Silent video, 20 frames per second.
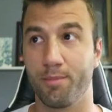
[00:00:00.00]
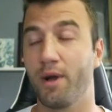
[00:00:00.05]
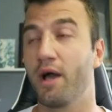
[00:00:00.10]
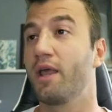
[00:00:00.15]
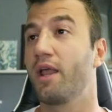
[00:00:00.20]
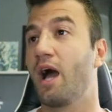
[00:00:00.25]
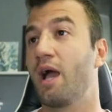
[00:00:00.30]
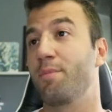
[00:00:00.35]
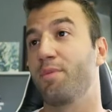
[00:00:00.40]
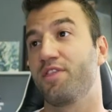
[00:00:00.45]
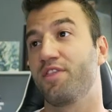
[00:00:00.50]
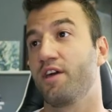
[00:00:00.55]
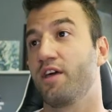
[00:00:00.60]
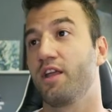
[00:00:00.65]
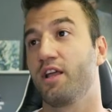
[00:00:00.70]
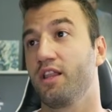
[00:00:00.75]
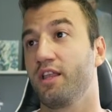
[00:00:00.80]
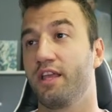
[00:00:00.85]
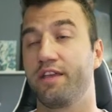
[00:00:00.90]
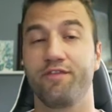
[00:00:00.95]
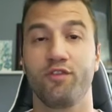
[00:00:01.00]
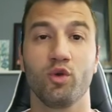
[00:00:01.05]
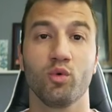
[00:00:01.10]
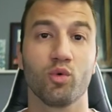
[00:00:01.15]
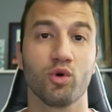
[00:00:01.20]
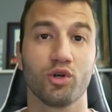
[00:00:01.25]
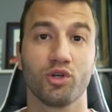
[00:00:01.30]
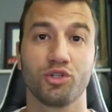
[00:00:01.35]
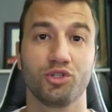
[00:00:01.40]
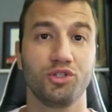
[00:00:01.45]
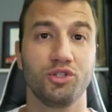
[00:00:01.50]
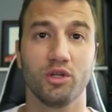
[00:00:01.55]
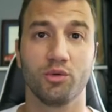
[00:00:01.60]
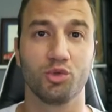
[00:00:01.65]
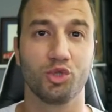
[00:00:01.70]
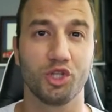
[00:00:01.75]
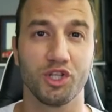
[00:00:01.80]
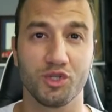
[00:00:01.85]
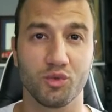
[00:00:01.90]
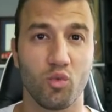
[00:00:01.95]
But hypothetically, if you were, you know,
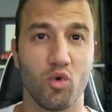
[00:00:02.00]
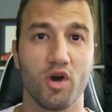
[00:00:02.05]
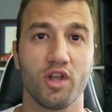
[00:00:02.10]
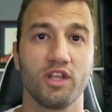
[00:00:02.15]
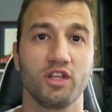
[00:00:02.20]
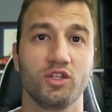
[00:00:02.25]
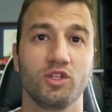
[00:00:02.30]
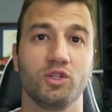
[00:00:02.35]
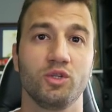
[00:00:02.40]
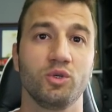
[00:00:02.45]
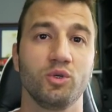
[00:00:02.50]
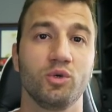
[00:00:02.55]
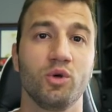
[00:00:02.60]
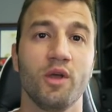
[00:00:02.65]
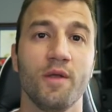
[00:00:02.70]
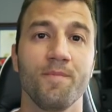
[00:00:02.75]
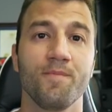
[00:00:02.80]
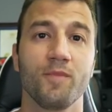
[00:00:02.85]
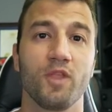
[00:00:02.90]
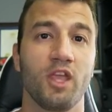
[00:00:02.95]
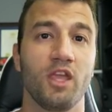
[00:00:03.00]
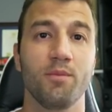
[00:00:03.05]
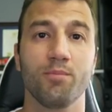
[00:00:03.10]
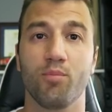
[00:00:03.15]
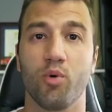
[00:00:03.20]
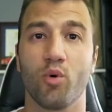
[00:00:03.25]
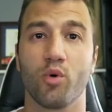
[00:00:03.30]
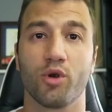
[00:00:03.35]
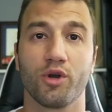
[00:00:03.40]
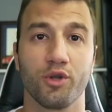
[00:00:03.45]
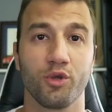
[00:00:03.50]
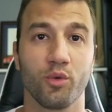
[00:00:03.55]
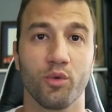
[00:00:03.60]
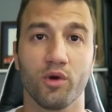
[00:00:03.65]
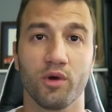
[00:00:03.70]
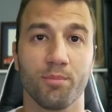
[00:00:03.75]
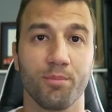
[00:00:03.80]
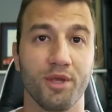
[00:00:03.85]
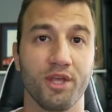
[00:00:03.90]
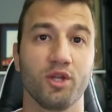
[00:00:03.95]
just wanting to import
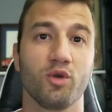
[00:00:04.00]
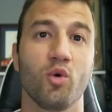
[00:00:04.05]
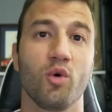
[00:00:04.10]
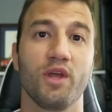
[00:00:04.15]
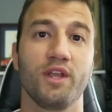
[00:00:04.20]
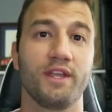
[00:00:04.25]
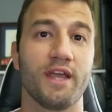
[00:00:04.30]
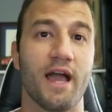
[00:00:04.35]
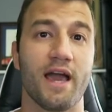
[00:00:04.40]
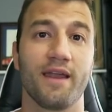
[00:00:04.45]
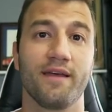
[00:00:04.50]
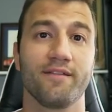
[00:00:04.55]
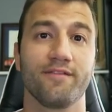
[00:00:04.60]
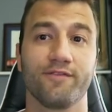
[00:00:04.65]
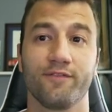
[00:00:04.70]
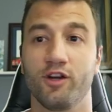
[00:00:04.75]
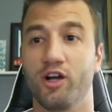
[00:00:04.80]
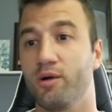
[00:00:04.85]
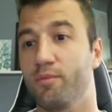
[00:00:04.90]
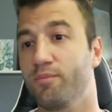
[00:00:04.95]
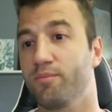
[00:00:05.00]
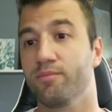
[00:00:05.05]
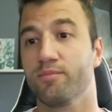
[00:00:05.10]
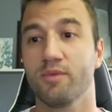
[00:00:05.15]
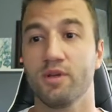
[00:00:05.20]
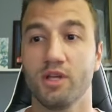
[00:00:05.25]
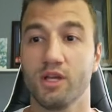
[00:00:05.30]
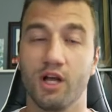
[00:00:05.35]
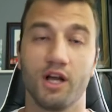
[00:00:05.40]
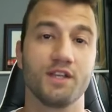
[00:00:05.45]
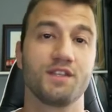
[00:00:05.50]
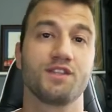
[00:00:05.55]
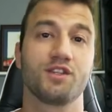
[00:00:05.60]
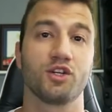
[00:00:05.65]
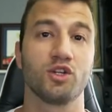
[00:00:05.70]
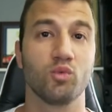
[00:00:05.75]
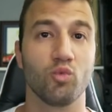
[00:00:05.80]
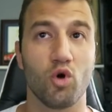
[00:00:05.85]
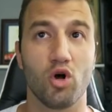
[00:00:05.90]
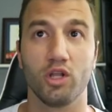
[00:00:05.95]
your Bitcoin data from a
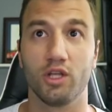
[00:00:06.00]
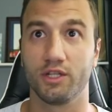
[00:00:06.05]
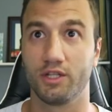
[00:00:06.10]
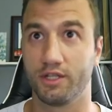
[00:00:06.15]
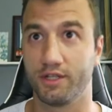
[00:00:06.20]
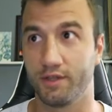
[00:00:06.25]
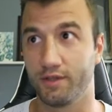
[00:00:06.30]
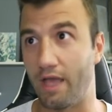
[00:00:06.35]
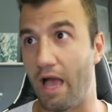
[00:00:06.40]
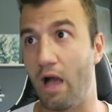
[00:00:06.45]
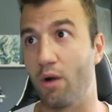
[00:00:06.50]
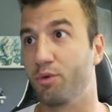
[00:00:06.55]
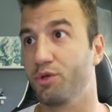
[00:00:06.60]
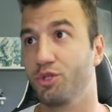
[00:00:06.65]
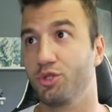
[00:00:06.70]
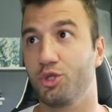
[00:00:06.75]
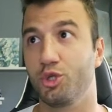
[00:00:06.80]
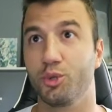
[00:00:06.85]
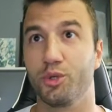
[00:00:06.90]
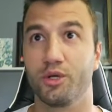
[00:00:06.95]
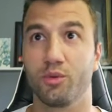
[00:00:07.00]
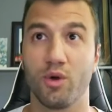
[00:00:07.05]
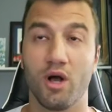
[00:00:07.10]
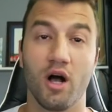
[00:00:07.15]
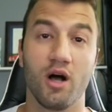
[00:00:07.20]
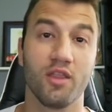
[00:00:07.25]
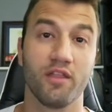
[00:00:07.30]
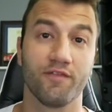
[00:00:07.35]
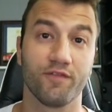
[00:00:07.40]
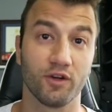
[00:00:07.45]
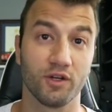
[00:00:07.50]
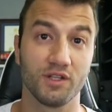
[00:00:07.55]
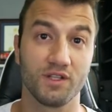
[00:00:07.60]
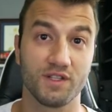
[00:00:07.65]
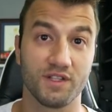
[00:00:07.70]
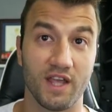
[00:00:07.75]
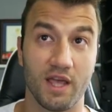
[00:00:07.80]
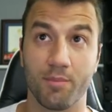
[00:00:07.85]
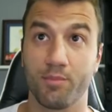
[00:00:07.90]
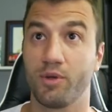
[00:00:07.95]
certain wallet, how would you do it? Well, the first
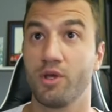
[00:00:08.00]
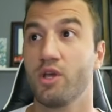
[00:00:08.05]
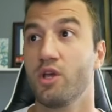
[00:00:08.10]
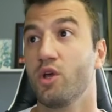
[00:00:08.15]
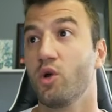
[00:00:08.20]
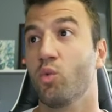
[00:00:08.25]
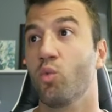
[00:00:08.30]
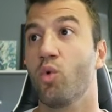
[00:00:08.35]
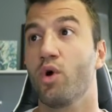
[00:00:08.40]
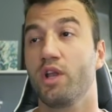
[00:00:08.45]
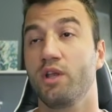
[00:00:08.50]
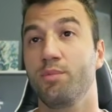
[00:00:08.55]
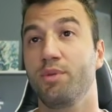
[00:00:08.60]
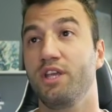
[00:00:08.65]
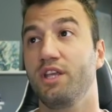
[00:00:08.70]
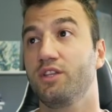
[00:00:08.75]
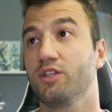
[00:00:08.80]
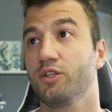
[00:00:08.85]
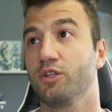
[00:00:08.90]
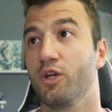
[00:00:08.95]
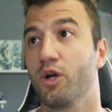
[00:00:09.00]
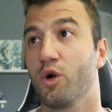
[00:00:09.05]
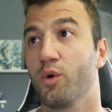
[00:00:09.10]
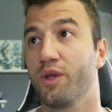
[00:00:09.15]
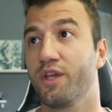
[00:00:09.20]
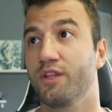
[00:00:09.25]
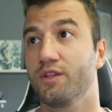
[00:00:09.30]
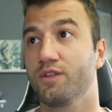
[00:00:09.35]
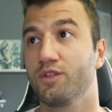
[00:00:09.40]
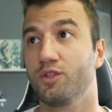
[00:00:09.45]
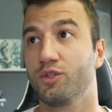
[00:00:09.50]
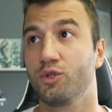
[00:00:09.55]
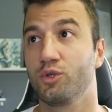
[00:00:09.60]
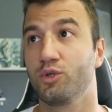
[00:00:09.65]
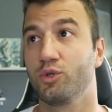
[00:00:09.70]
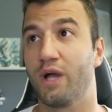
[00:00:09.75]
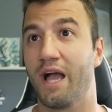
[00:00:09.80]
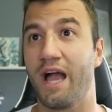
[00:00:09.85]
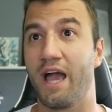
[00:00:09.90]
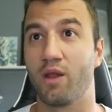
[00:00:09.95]
step would be to go
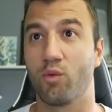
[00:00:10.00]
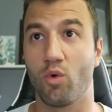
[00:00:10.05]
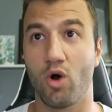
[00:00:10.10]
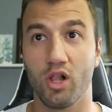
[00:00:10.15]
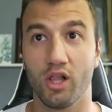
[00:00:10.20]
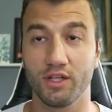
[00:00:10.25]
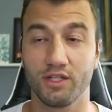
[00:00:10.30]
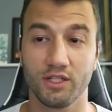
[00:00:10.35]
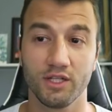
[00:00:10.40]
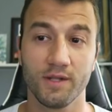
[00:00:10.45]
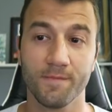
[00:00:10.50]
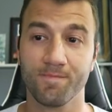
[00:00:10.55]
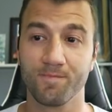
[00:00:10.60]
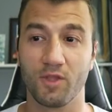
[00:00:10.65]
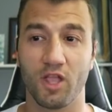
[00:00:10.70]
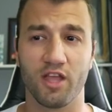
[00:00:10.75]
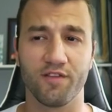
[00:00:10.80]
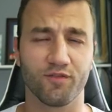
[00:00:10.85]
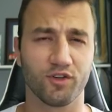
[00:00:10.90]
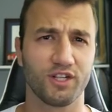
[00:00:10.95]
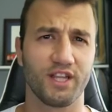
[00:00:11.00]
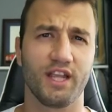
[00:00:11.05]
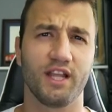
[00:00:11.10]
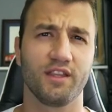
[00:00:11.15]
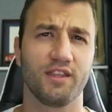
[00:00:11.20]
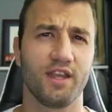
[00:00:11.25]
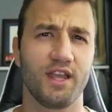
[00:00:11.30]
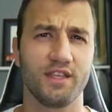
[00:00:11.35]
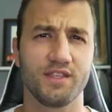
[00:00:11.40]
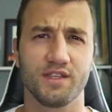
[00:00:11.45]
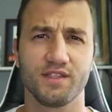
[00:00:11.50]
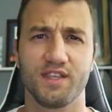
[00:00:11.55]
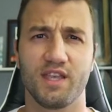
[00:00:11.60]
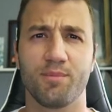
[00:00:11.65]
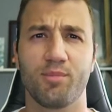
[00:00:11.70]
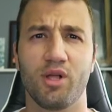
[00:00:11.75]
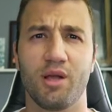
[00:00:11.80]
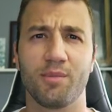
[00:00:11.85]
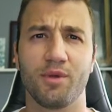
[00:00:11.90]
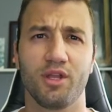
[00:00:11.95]
into Add Wallet. And for today's
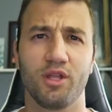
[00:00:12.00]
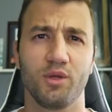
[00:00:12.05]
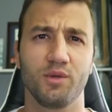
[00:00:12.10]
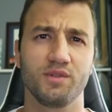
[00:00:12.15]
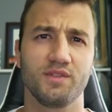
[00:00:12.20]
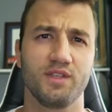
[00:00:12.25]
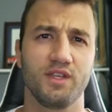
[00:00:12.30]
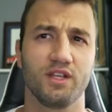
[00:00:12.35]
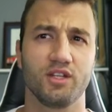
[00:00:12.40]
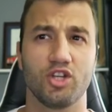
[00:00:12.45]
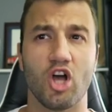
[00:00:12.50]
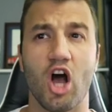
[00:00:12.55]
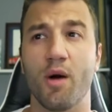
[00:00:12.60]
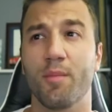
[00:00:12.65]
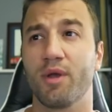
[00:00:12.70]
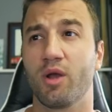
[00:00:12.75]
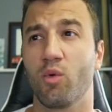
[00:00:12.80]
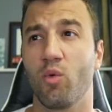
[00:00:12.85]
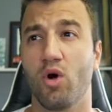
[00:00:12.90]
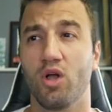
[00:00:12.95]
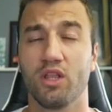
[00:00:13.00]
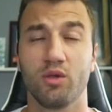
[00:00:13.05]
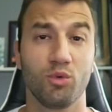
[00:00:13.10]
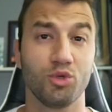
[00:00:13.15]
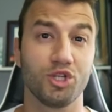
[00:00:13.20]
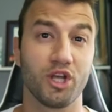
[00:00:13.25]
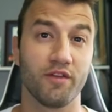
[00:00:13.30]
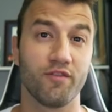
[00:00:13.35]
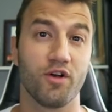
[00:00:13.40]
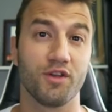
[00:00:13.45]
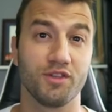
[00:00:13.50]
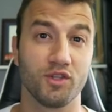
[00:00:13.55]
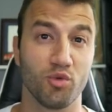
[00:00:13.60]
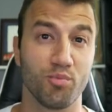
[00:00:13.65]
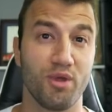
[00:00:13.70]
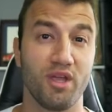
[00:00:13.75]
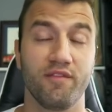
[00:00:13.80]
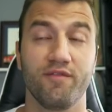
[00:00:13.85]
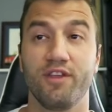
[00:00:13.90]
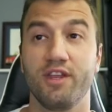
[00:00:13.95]
example, I'm going to use the Atomic Wallet, which I've also
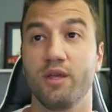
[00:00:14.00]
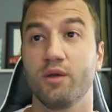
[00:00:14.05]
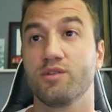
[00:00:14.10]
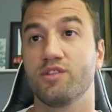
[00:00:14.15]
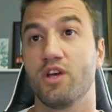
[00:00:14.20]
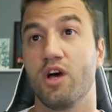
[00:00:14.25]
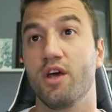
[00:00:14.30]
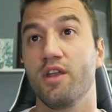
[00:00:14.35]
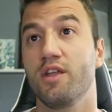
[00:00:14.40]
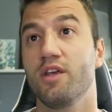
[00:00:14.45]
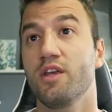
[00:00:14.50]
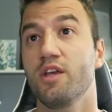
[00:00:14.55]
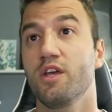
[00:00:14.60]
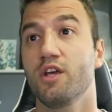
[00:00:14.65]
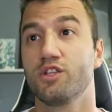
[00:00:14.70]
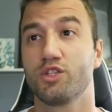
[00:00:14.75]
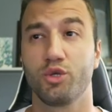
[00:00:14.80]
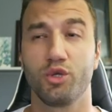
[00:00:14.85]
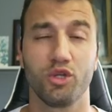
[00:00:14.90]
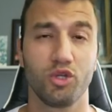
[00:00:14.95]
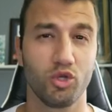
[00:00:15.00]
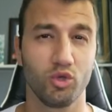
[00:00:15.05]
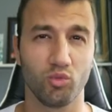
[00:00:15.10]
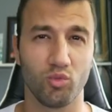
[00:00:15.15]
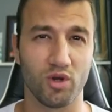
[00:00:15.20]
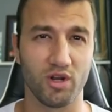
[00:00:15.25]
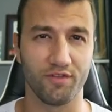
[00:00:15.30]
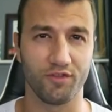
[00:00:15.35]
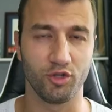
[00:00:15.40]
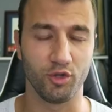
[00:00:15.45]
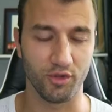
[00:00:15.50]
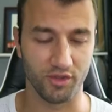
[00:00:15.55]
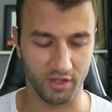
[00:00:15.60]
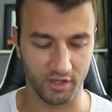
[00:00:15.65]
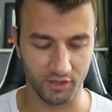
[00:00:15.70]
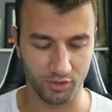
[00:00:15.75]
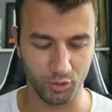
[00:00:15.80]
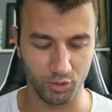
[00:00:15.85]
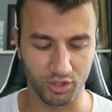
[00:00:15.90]
made videos on. So you can do one of two things.